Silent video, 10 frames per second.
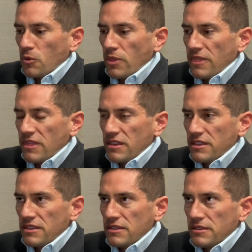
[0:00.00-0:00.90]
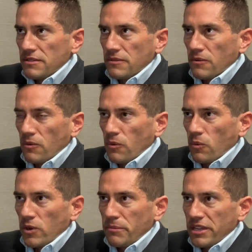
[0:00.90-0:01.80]
The
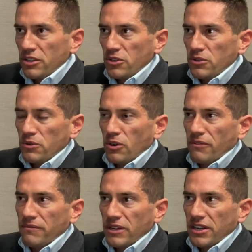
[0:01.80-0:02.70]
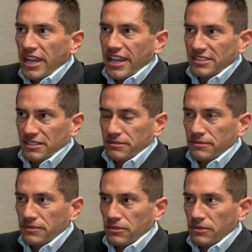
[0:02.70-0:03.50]
women who are very active